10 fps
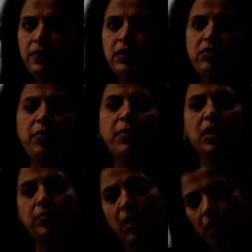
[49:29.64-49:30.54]
This will
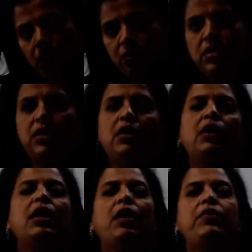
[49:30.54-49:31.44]
become the central
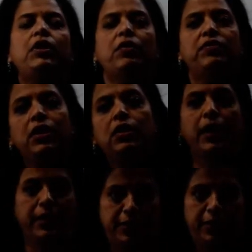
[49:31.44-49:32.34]
cavity of the
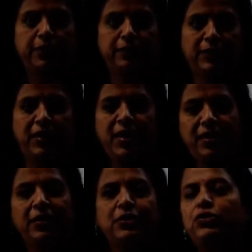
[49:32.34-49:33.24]
gut.
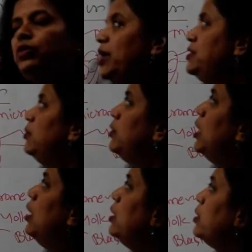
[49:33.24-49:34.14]
Right? So that's about
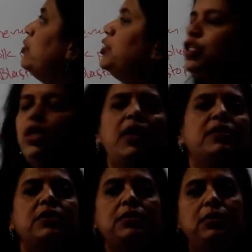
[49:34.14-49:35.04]
the question
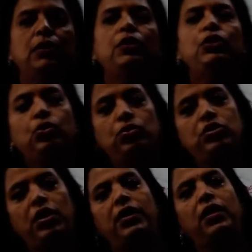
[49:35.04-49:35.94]
answers. you
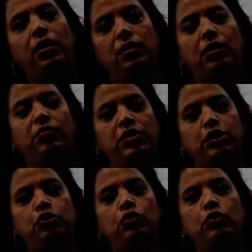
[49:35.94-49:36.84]
study other
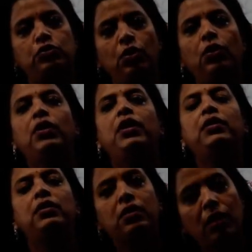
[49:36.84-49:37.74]
questions also.
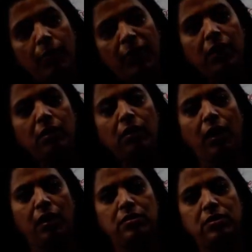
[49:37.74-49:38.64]
In the coming
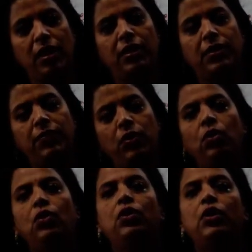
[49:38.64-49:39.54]
class, I'll give you
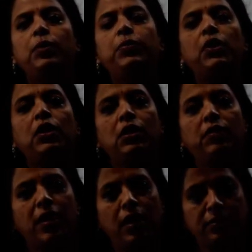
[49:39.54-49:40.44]

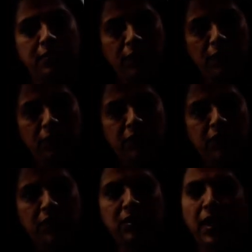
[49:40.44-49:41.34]
reproductive health certain
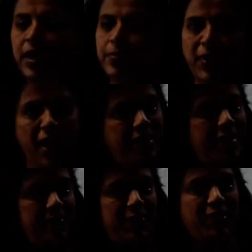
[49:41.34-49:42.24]
questions and plant
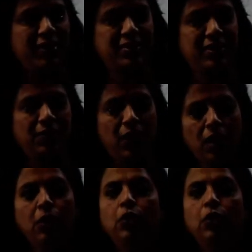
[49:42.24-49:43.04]
reproduction. Okay.